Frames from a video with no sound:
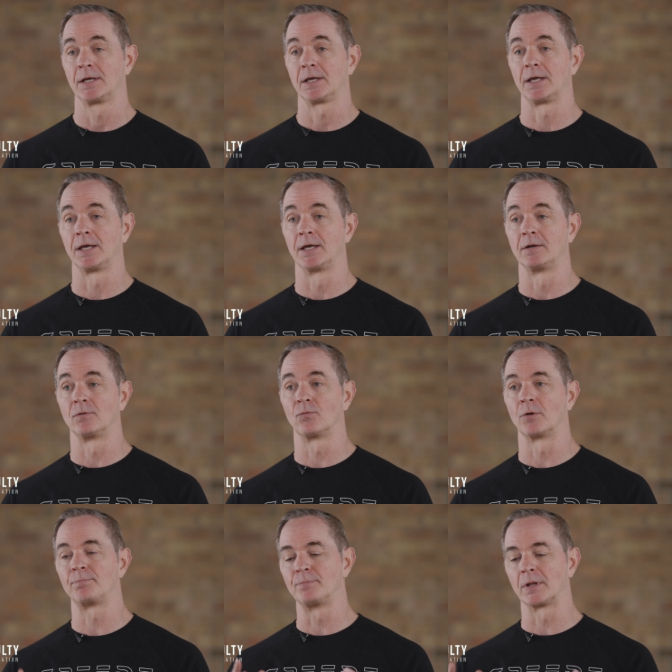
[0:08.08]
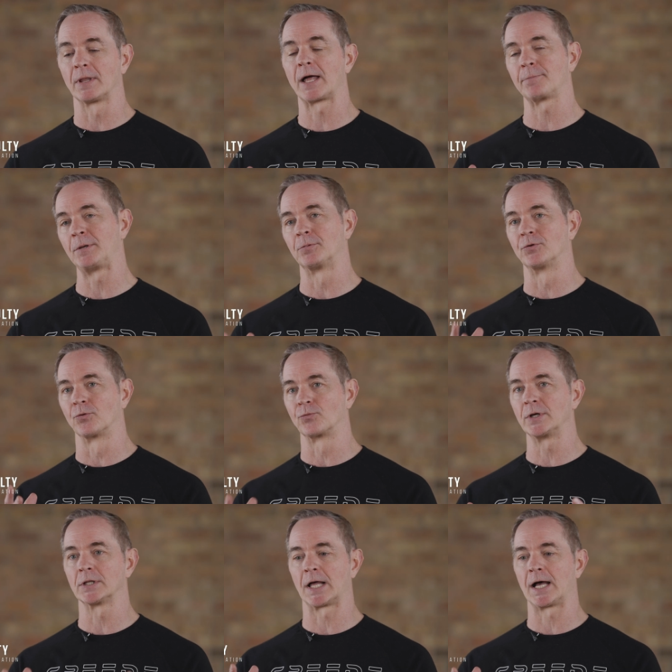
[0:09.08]
And what a lot of people don't
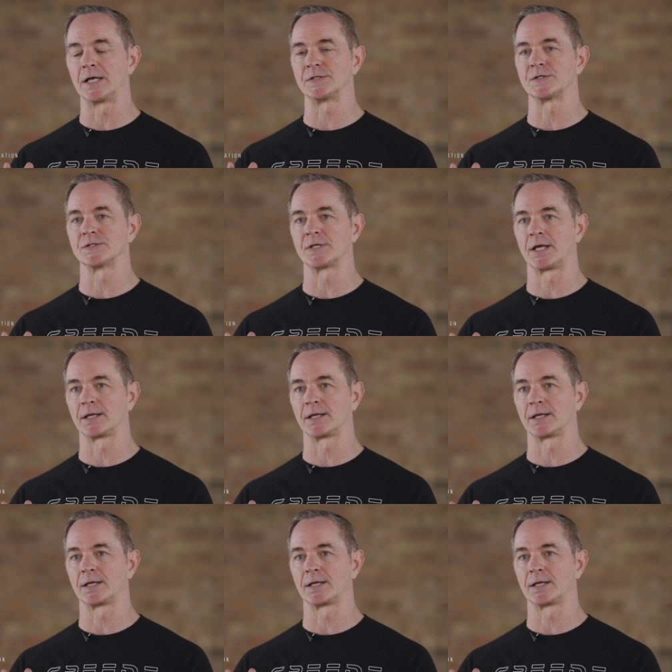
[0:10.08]
realize is that,